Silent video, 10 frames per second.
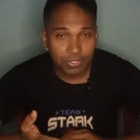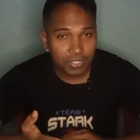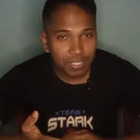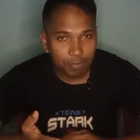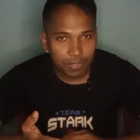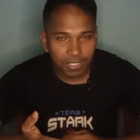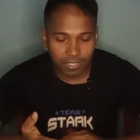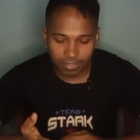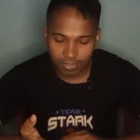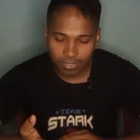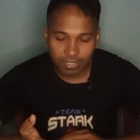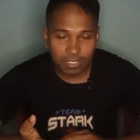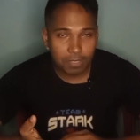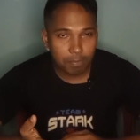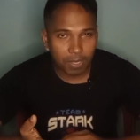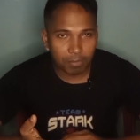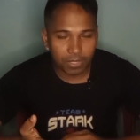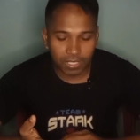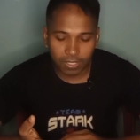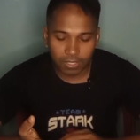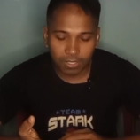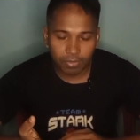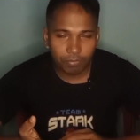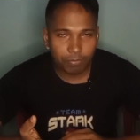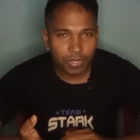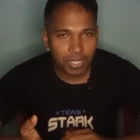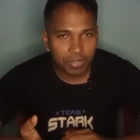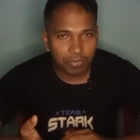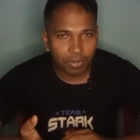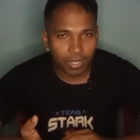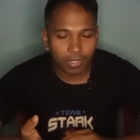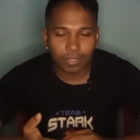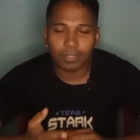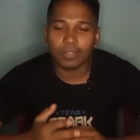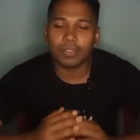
Teespring, TeePublic, Printify.